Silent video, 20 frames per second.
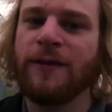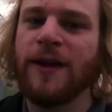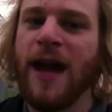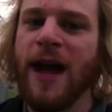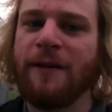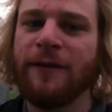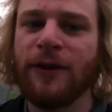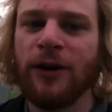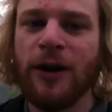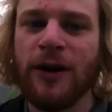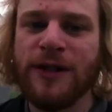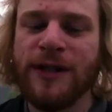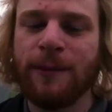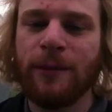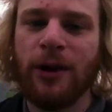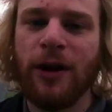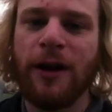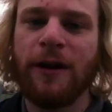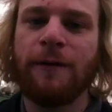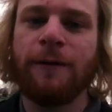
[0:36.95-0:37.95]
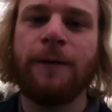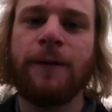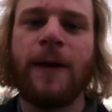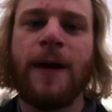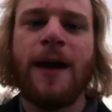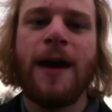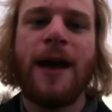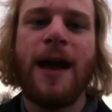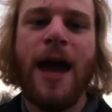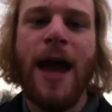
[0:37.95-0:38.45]
They have an awesome life
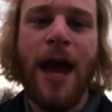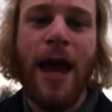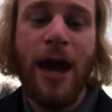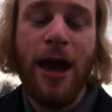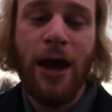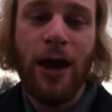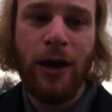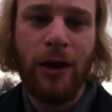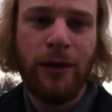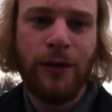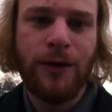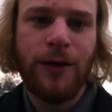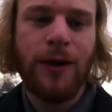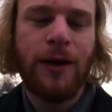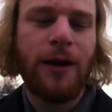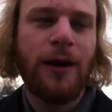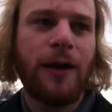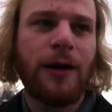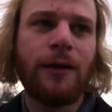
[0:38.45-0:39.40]
and